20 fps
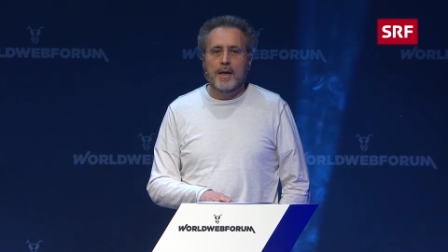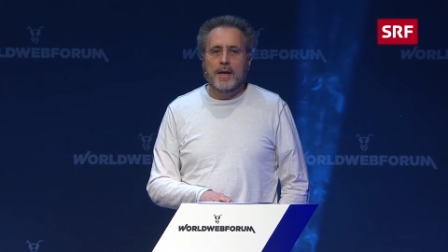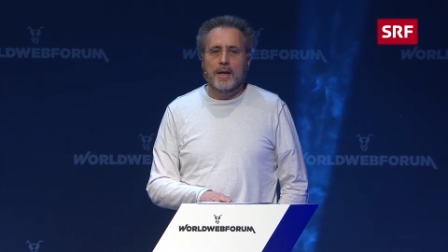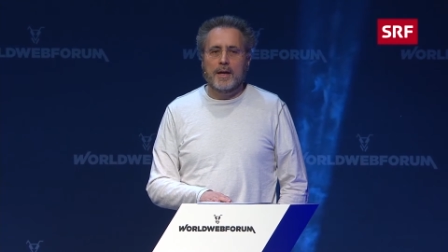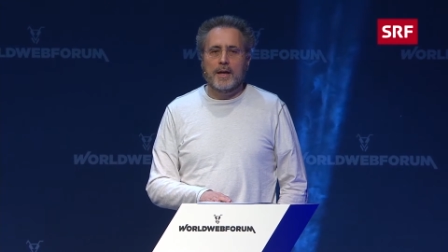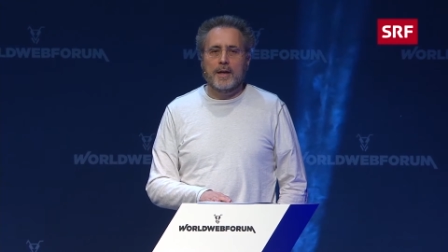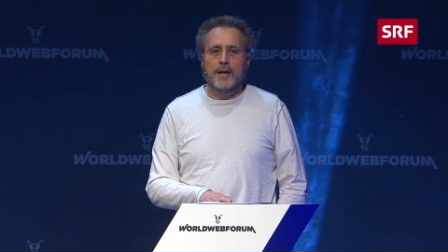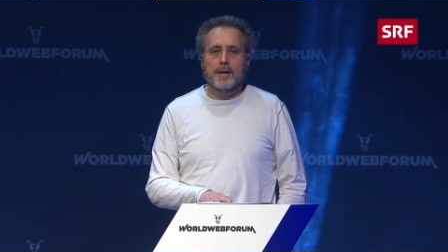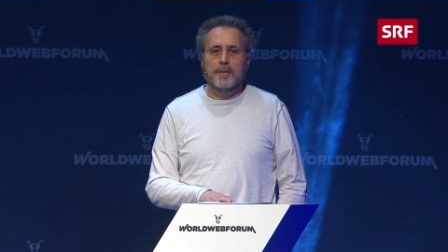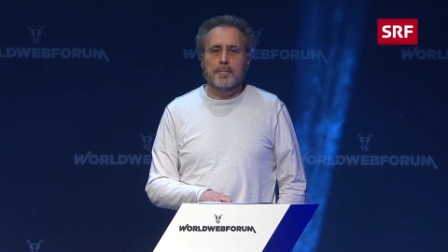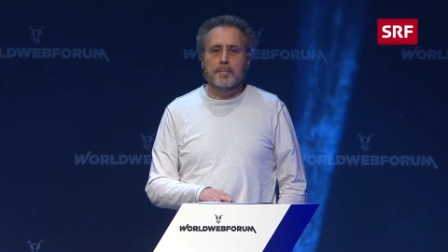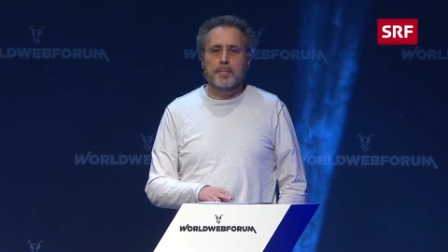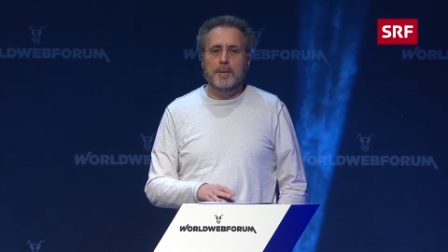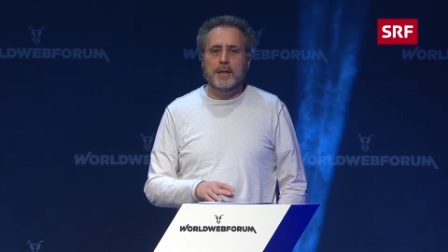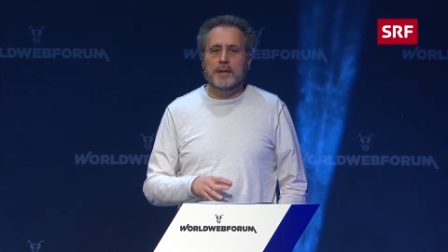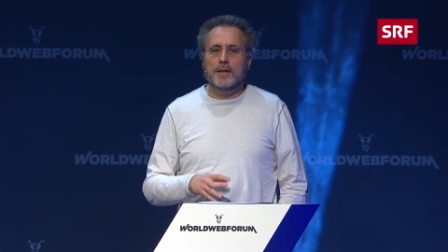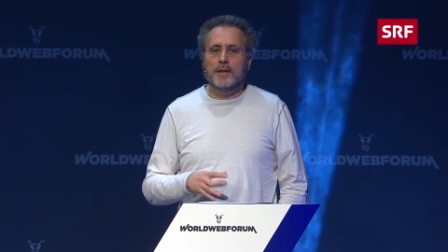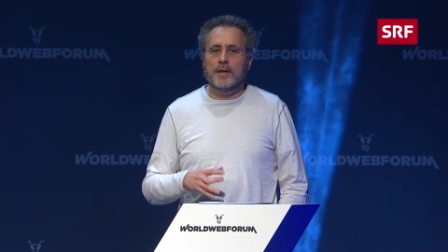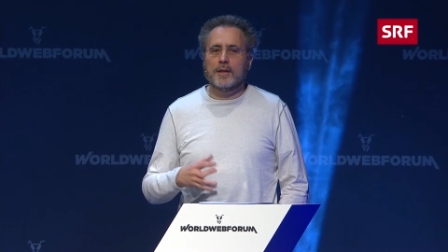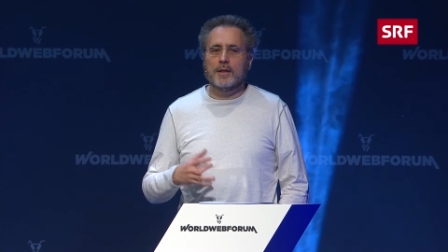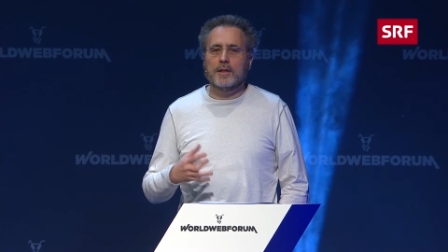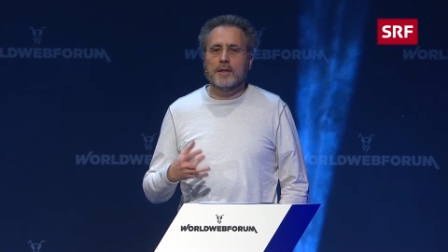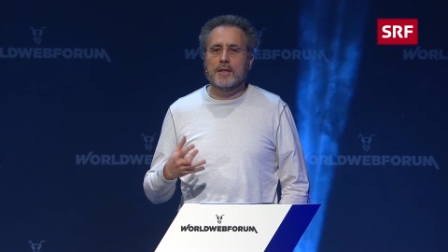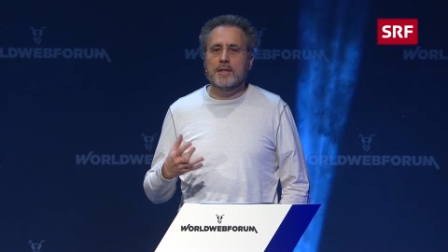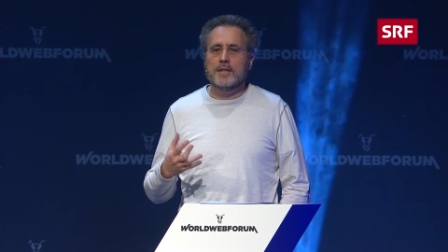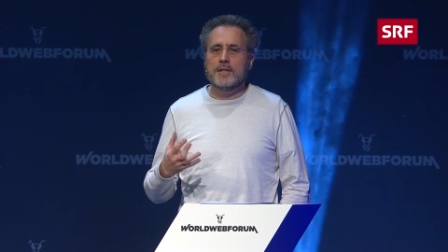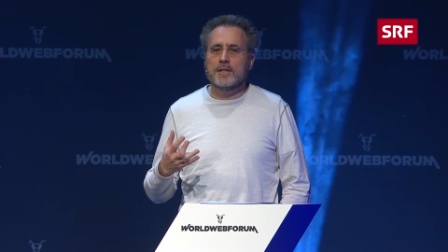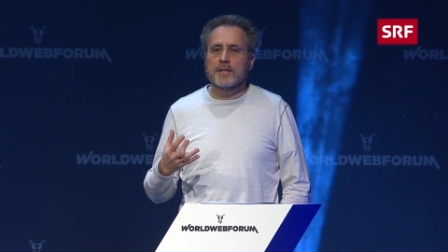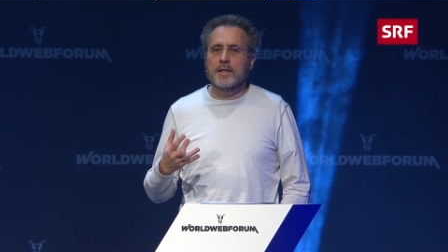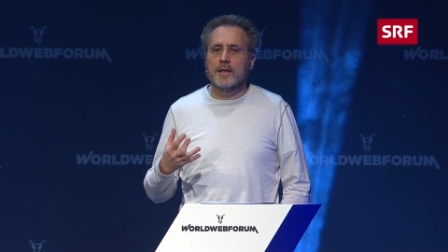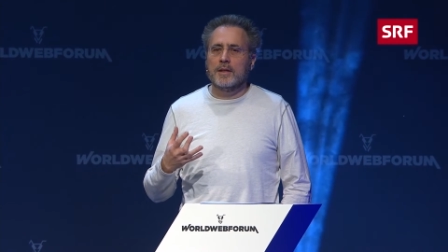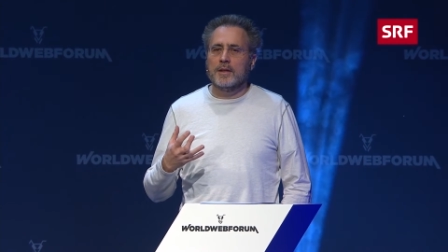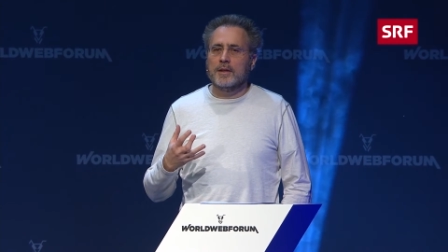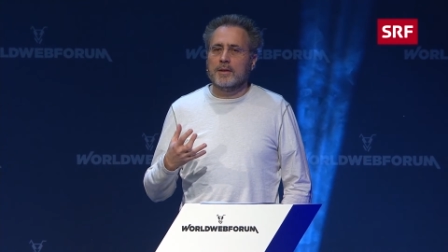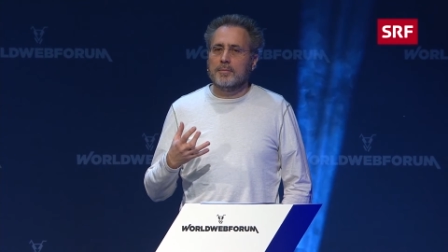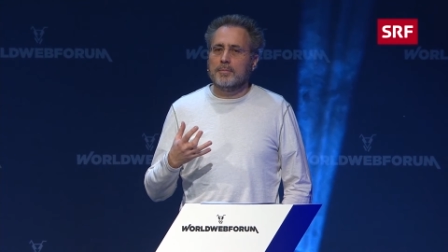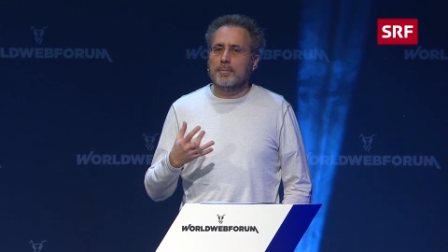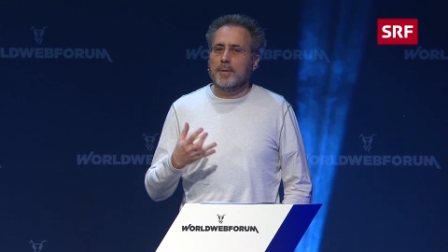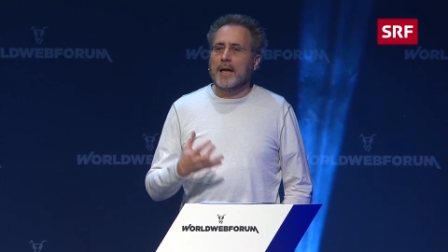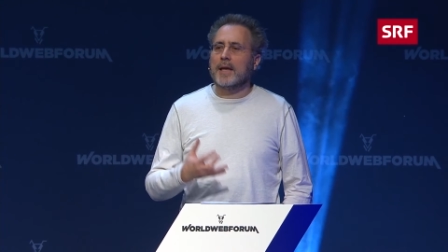um, because
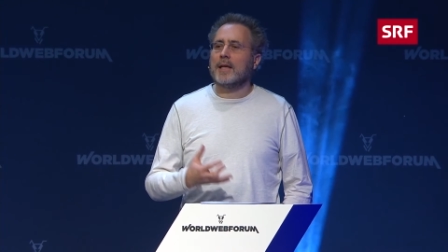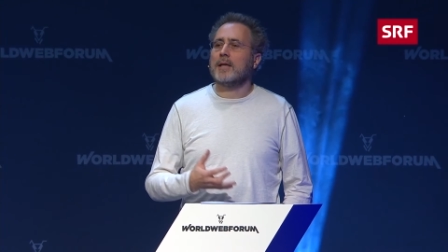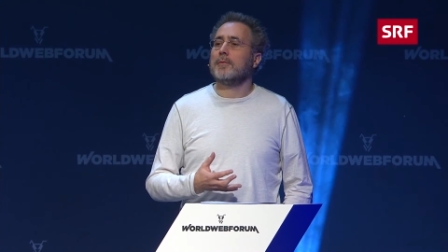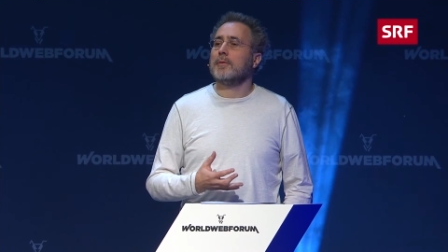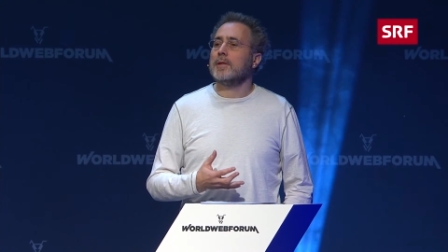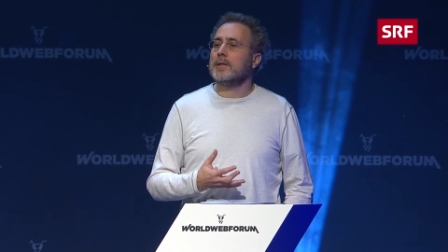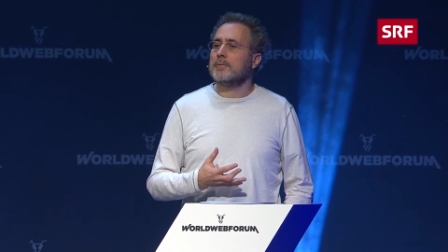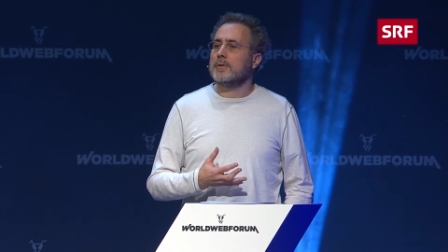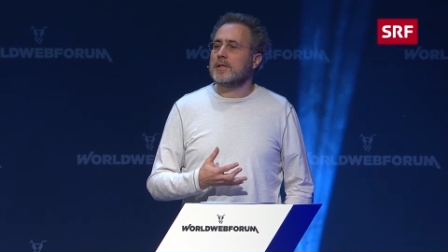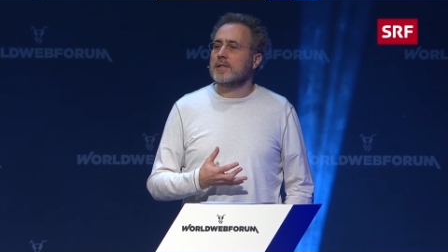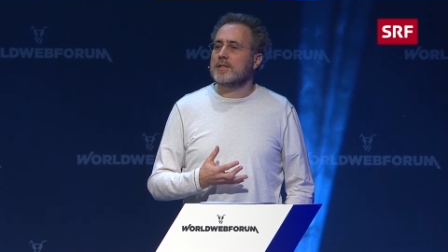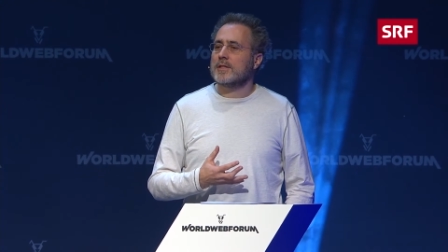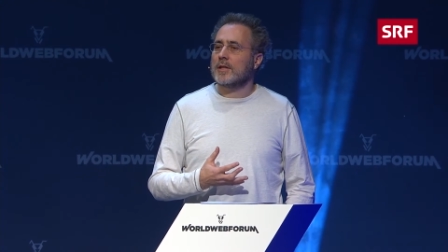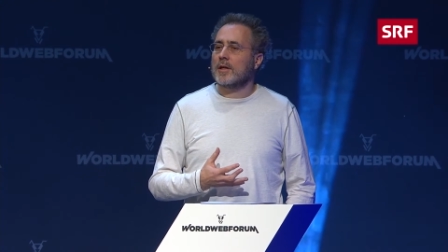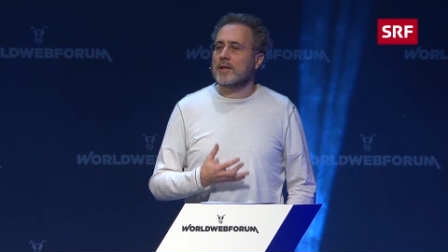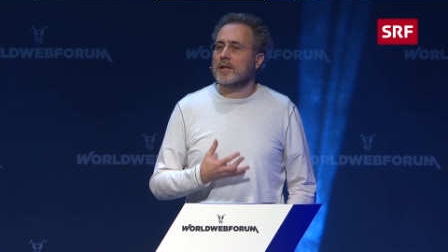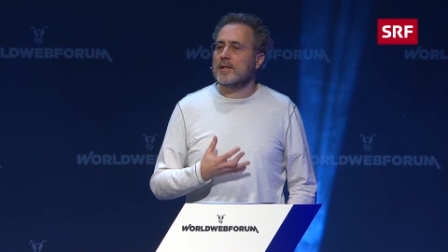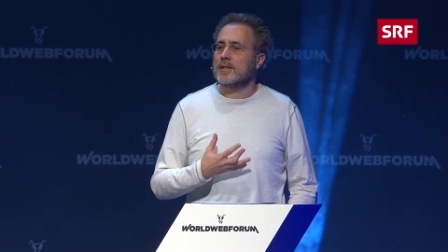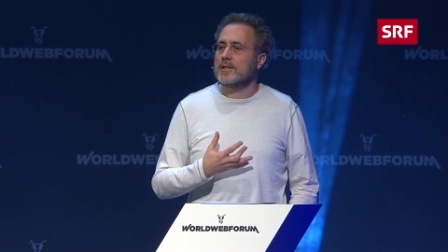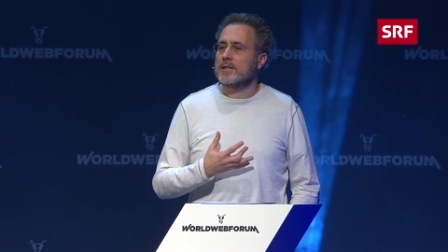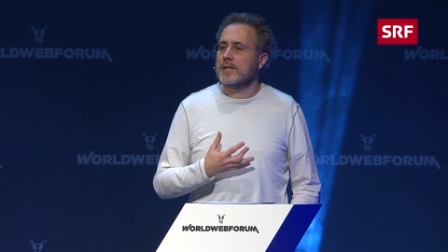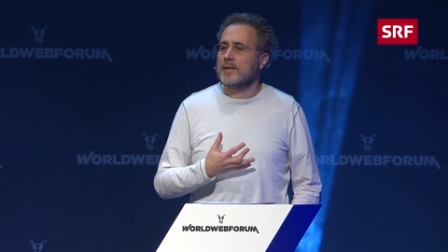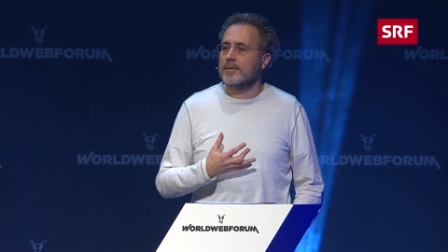back when we started